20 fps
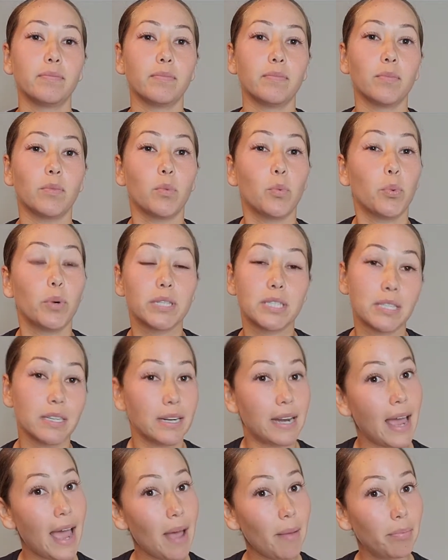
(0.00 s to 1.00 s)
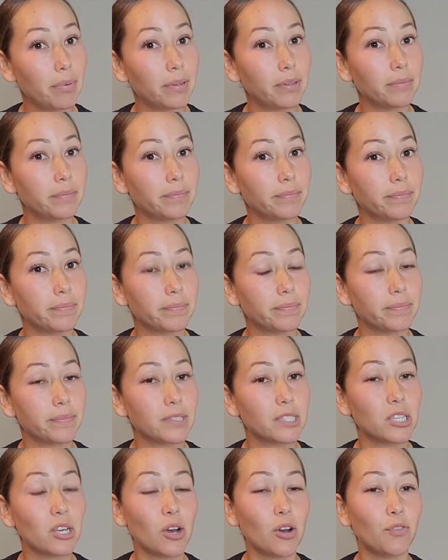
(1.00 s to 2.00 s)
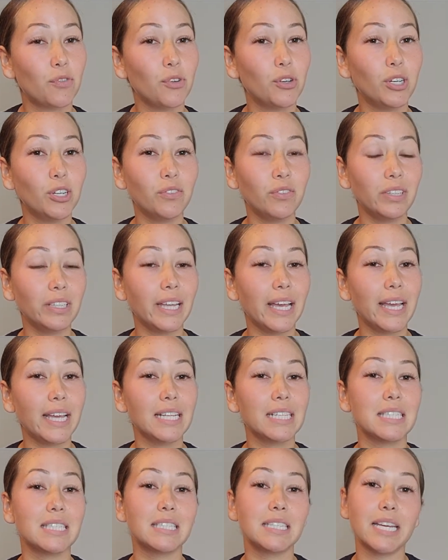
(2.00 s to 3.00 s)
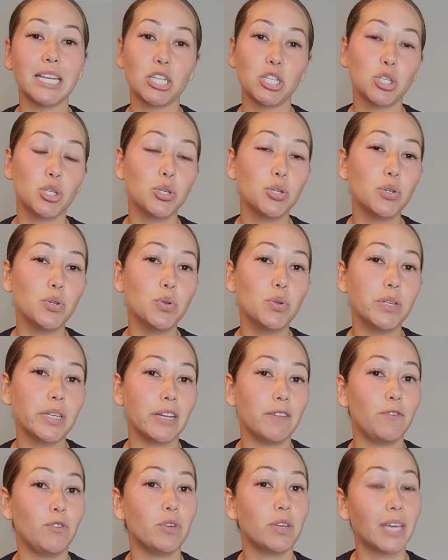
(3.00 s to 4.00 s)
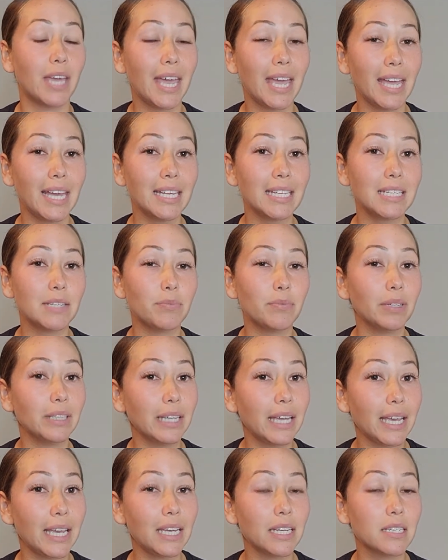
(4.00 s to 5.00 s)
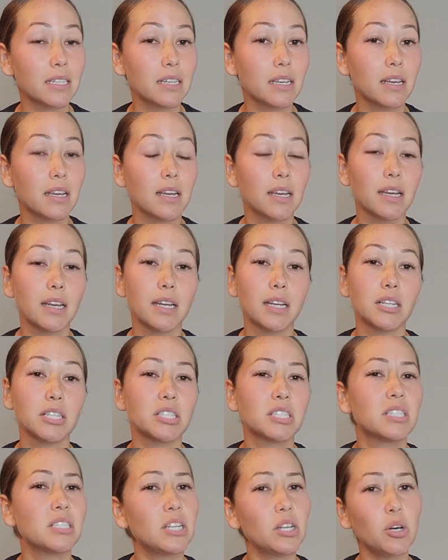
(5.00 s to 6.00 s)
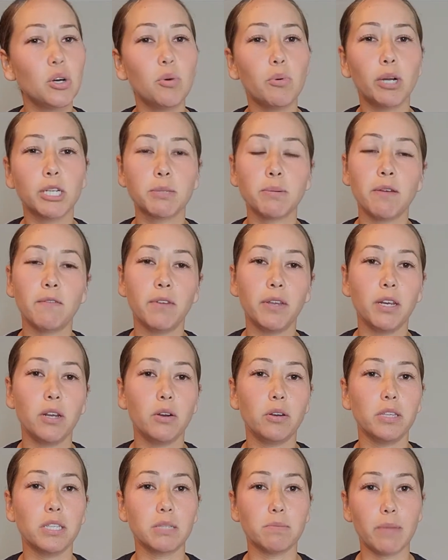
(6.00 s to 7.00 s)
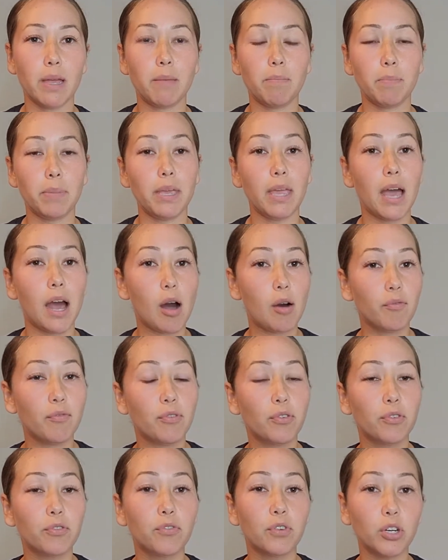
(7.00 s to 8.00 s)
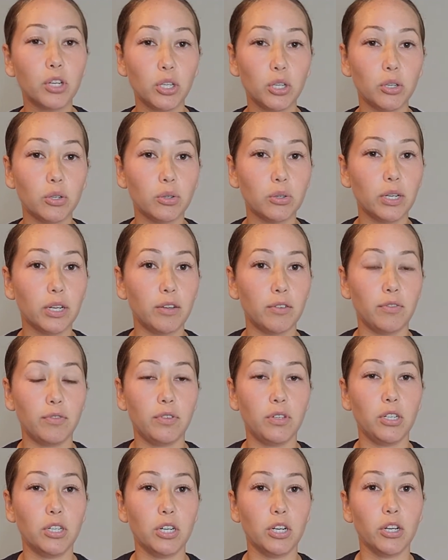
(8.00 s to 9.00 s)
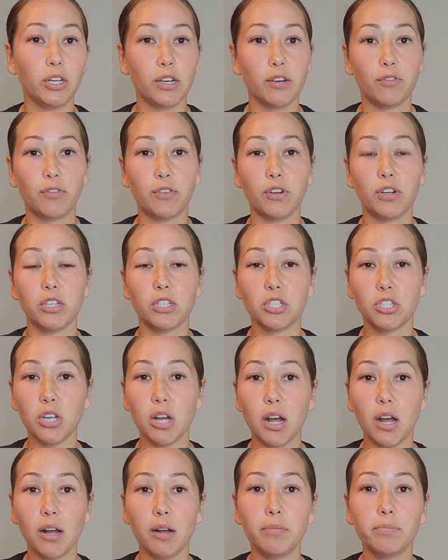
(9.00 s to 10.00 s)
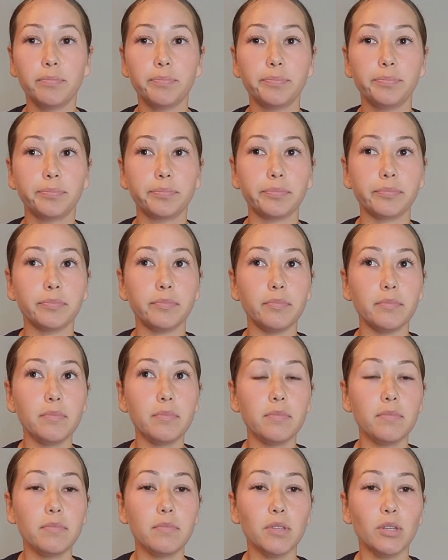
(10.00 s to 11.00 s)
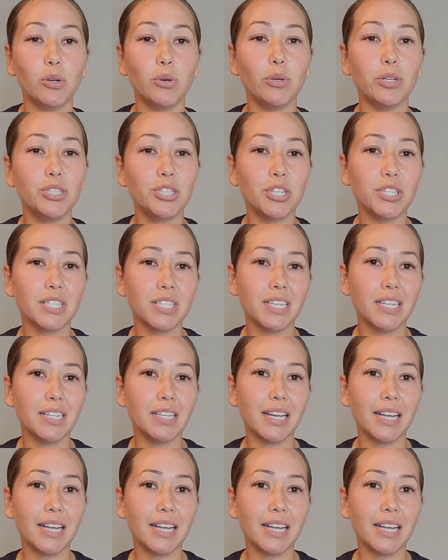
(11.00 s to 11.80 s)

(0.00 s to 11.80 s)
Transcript: What's gonna happen? So if you can relate, stay tuned. And if you can't relate, still watch my video. This might be helpful for you if you're looking for a job or just in